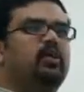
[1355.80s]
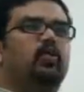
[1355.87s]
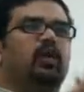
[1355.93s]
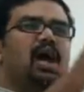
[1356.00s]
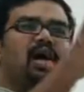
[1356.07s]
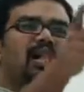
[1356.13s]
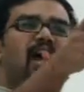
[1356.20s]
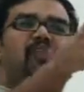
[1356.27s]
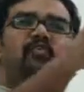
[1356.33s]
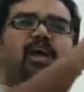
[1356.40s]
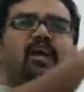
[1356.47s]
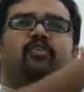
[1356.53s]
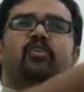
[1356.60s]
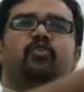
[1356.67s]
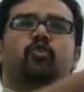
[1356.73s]
You can't have
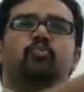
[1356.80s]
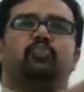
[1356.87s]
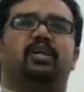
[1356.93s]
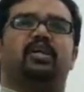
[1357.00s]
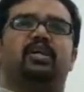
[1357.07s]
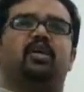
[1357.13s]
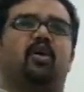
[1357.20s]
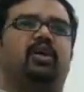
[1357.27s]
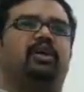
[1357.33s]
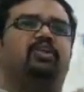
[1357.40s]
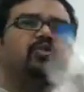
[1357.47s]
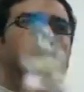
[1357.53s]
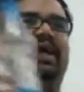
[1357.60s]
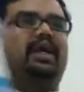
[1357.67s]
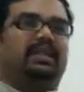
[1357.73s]
diverse opinion on
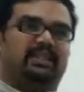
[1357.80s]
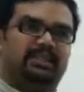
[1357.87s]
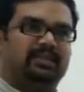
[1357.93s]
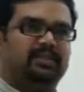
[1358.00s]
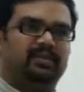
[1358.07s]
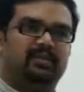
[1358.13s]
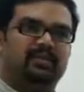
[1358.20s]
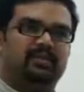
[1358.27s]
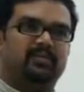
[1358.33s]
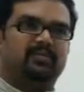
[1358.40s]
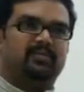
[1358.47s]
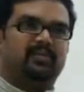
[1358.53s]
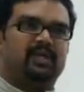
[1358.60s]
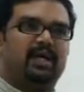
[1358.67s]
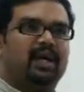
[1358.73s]
its weight.
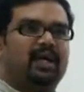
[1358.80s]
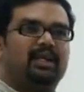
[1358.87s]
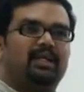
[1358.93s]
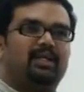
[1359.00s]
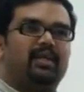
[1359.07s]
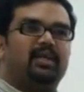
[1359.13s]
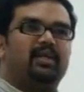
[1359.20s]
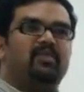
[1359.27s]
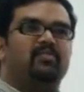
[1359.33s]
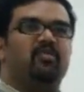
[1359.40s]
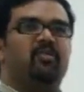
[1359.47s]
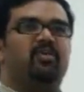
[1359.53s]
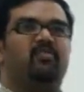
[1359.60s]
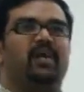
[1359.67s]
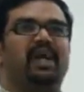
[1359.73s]
Correct? We
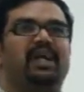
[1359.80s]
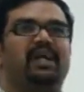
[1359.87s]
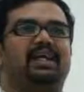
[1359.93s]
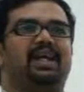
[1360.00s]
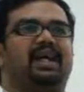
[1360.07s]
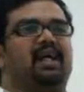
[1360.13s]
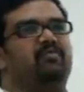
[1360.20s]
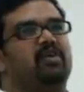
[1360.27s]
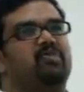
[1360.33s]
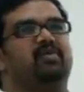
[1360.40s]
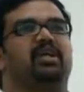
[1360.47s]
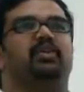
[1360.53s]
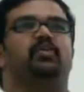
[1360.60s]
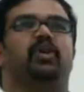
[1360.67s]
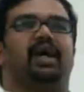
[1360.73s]
will weigh it and
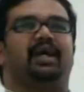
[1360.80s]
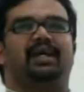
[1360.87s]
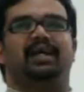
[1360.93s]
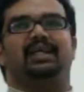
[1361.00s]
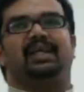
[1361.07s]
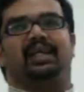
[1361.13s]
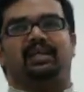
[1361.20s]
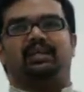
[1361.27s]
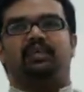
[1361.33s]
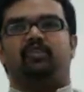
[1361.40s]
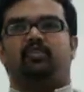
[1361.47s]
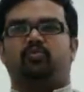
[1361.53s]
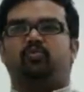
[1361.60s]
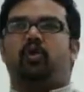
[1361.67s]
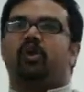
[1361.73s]
everybody should agree that
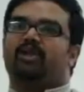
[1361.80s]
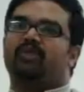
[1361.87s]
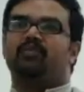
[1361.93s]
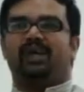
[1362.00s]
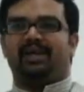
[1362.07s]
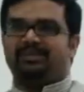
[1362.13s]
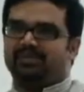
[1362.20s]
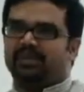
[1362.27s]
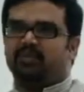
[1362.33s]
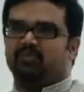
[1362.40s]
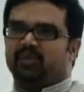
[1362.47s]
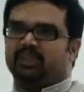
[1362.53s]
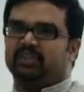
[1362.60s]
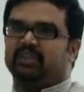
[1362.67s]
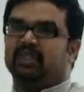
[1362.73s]
this bottle weighs this
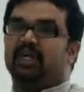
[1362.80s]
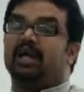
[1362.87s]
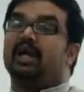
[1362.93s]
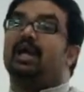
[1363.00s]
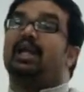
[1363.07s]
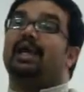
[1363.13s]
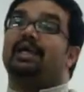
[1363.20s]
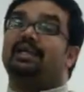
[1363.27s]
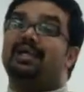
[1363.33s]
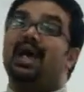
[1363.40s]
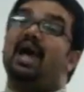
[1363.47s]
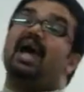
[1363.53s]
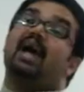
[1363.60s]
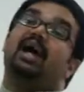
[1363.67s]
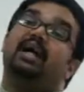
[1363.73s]
much. Like
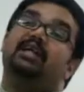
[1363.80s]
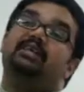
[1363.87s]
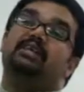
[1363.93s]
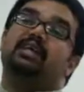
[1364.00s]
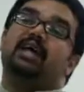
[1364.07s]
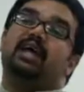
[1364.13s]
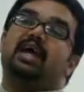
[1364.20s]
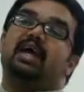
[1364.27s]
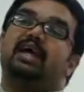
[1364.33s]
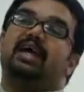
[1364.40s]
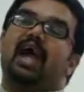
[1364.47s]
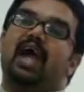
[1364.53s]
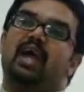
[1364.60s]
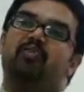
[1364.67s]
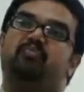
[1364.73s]
that,
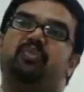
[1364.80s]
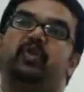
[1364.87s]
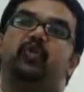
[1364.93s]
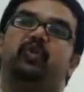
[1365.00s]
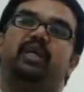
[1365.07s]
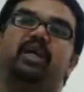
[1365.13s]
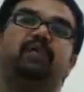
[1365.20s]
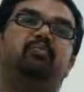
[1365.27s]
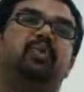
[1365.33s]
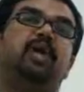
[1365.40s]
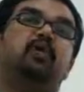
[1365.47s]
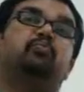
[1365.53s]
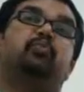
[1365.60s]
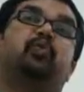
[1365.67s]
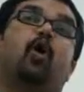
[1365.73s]
can beauty
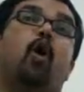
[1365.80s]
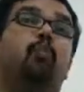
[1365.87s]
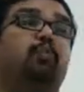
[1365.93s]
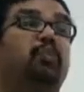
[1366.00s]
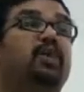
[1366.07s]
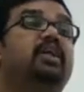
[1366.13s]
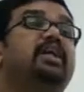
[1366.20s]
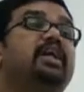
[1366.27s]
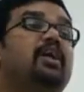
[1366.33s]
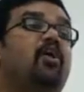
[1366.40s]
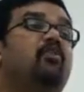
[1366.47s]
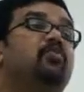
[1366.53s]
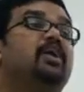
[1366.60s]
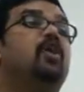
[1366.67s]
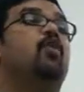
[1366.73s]
be a property
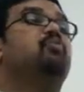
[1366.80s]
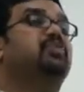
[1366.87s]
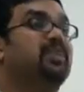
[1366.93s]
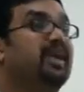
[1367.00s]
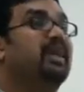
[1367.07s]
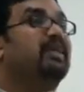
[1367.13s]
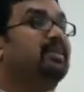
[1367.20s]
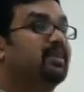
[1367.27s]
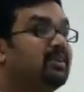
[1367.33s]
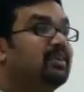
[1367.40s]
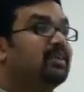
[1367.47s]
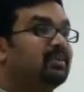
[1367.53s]
of an object?